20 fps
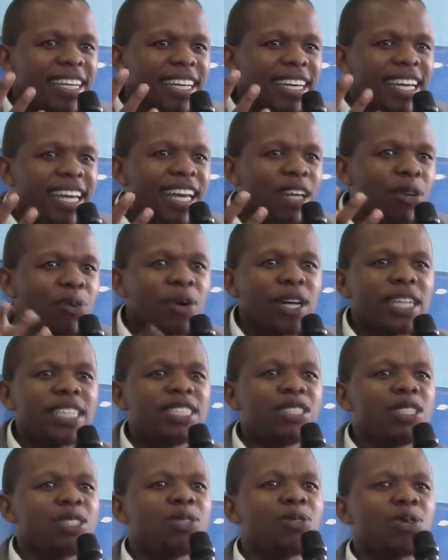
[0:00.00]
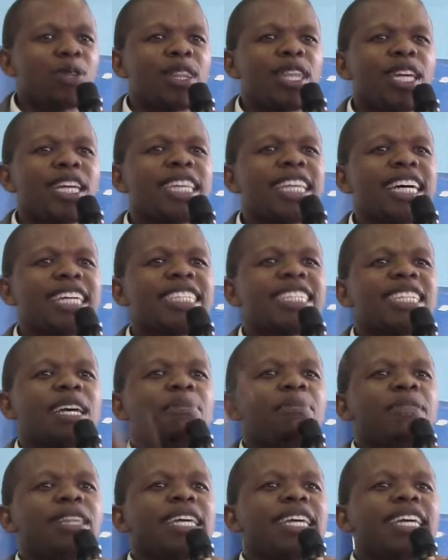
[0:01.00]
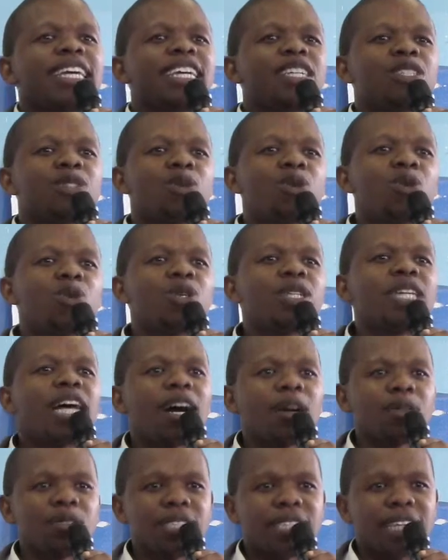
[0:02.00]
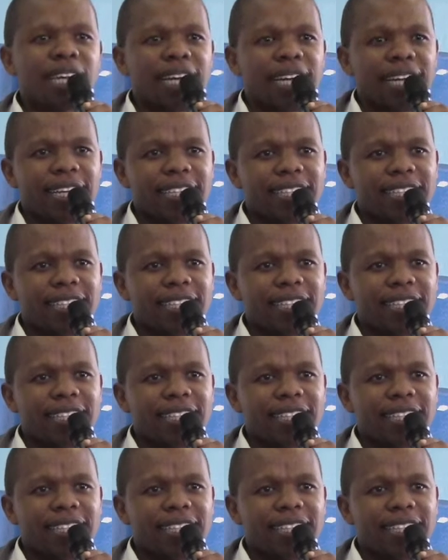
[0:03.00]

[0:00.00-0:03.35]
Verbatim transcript: and want to think that something is good outside.